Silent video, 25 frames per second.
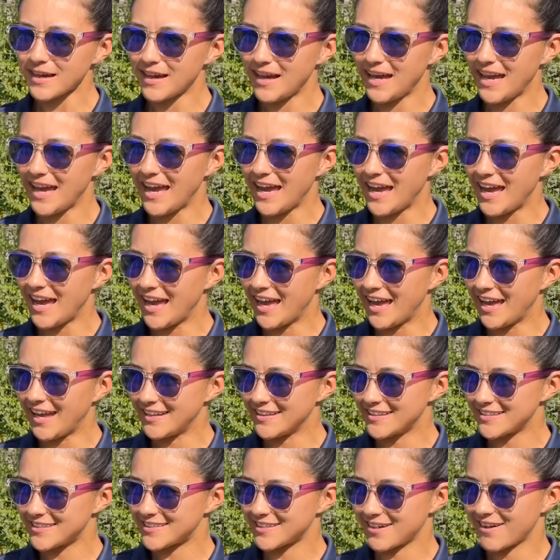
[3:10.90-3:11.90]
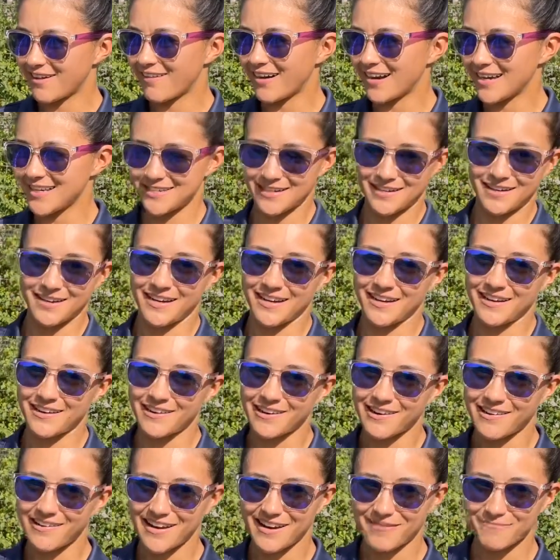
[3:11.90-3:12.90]
And so I started
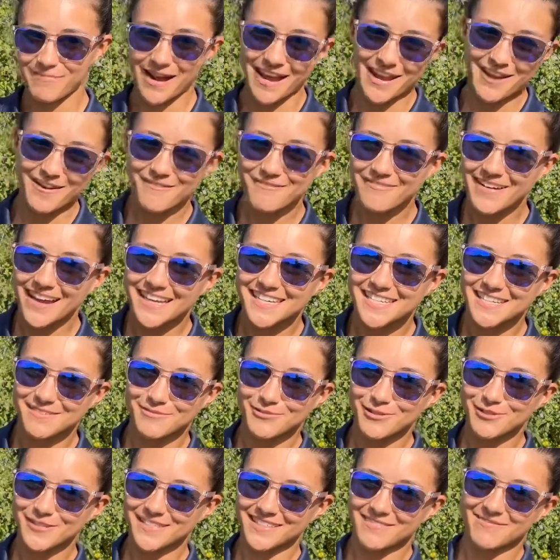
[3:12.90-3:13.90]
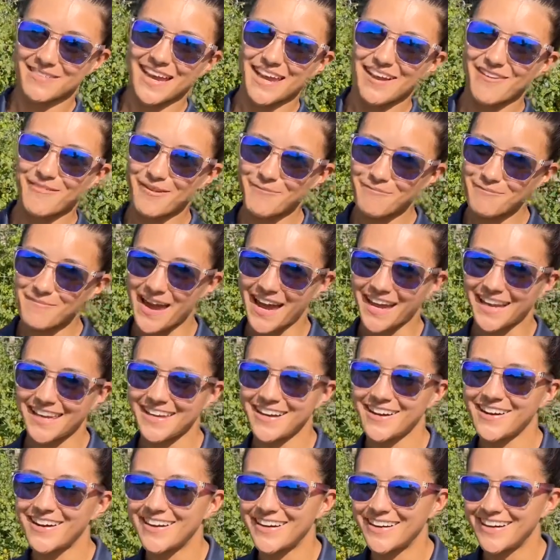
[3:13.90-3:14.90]
growing my own vegetables in my own
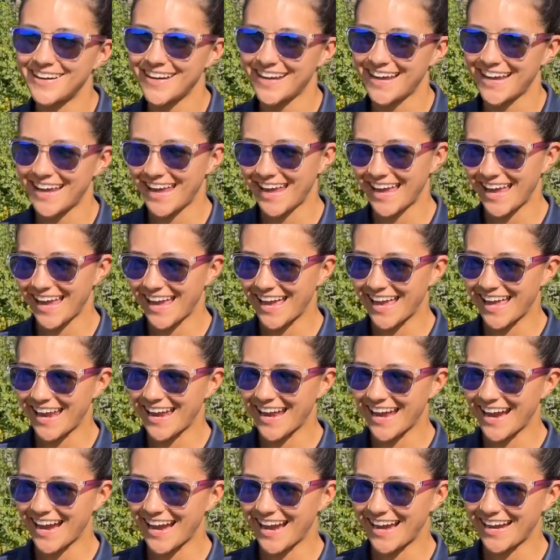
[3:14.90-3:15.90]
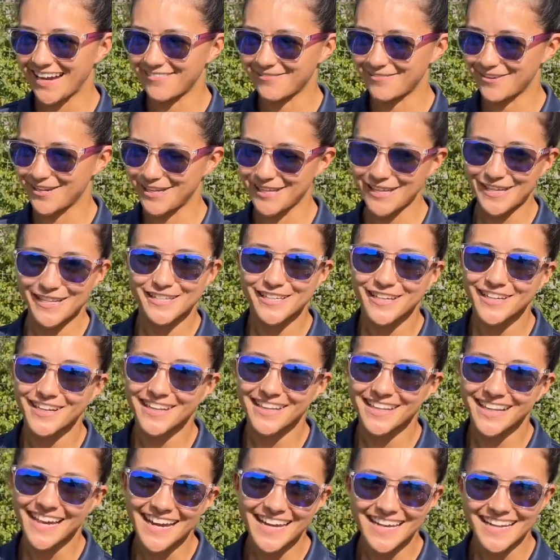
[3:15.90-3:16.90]
backyard, and I really took a
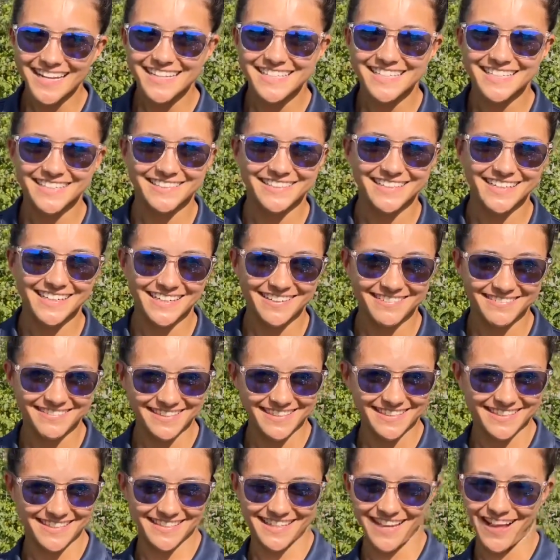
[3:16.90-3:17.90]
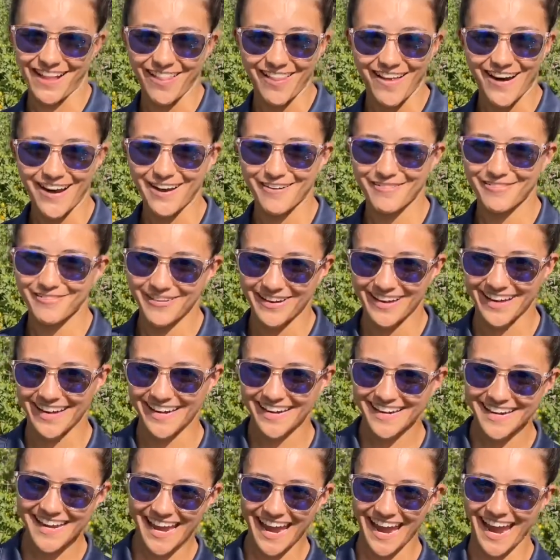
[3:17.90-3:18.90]
liking to it. It was a lot of
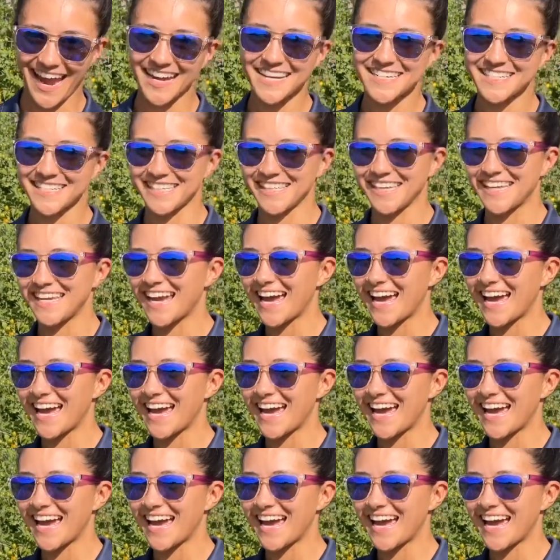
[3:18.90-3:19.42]
fun, actually.